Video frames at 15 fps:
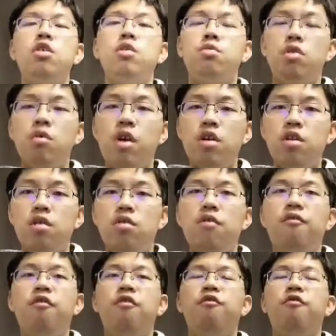directly to
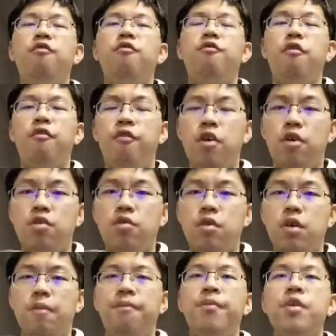fulfill to
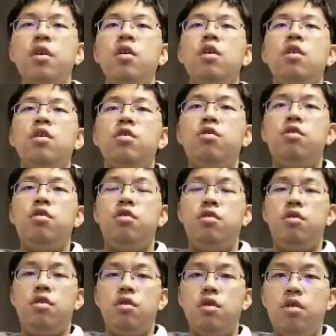the
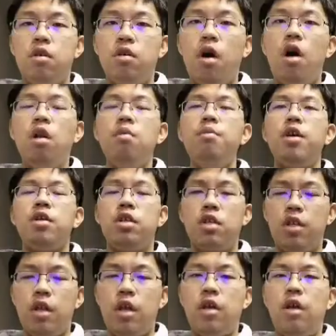Olympics
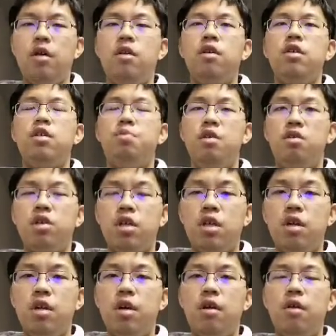thinking spirits
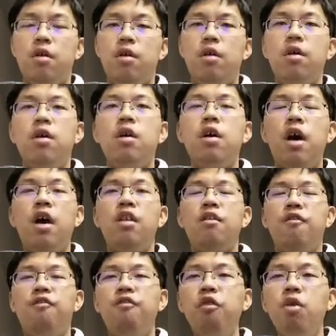here. And the
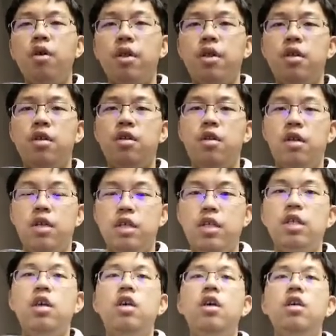fourth
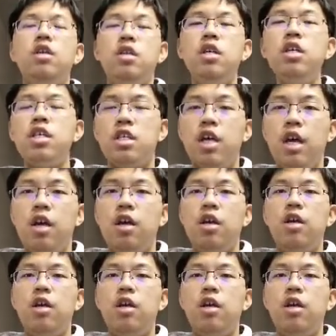is this day